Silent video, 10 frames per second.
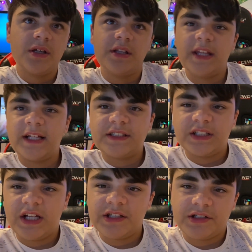That's
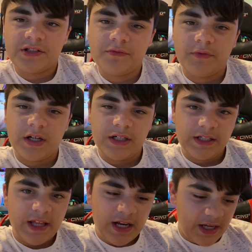another one
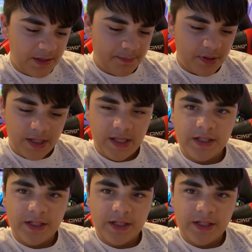that I played a